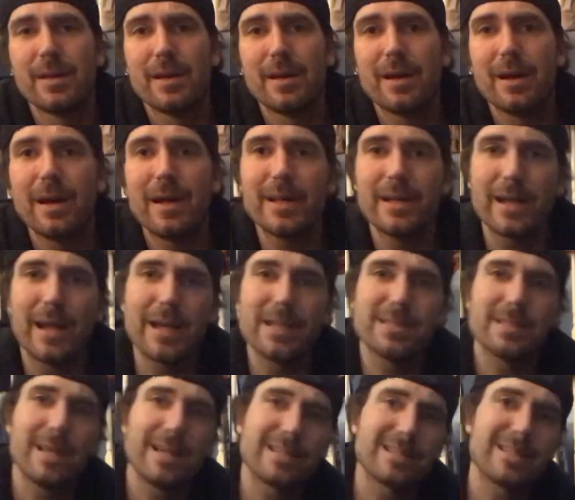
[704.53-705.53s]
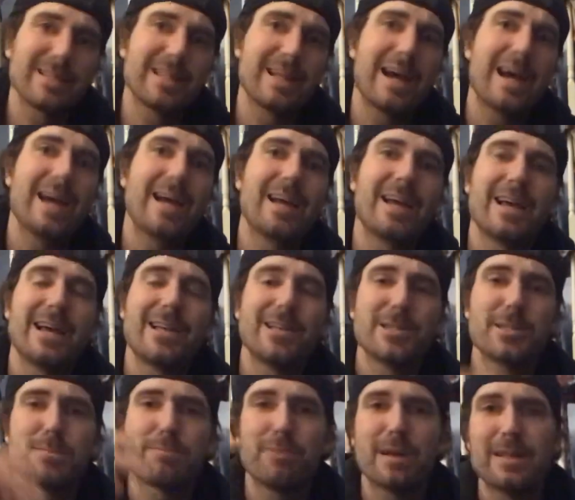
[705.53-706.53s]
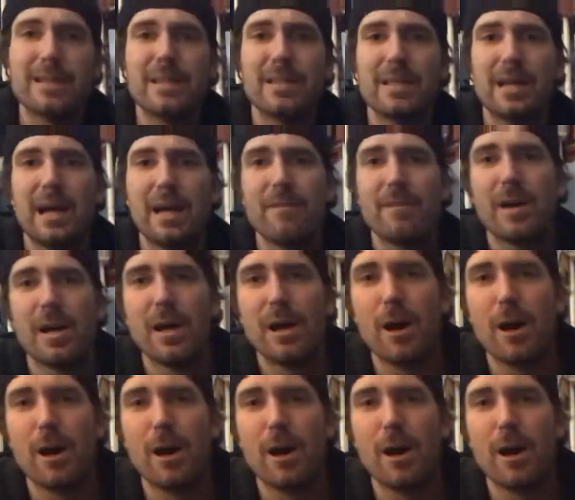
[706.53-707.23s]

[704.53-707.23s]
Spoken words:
All right, guys, thanks a lot. Spread the love.